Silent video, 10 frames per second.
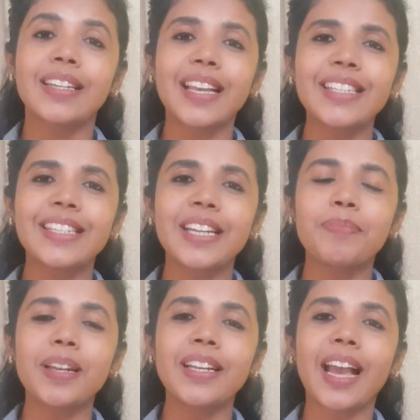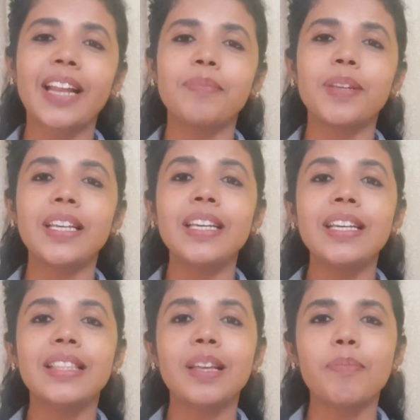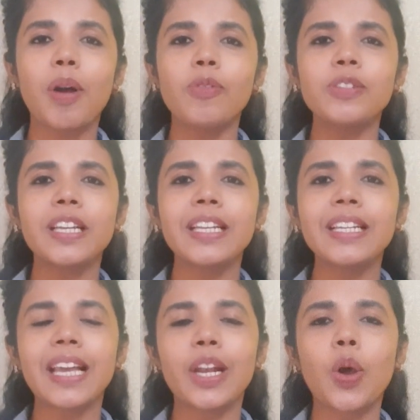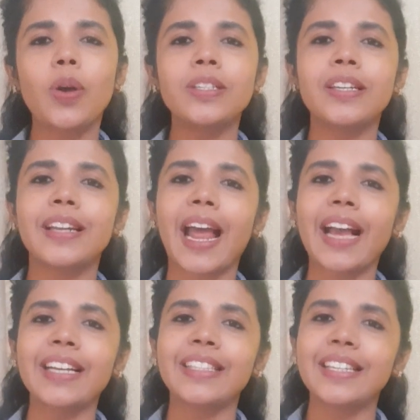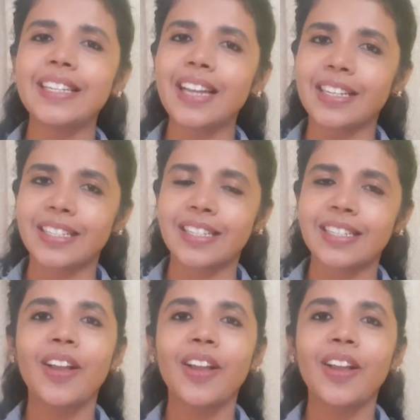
Next statement can be the mountain cannot crack the nut.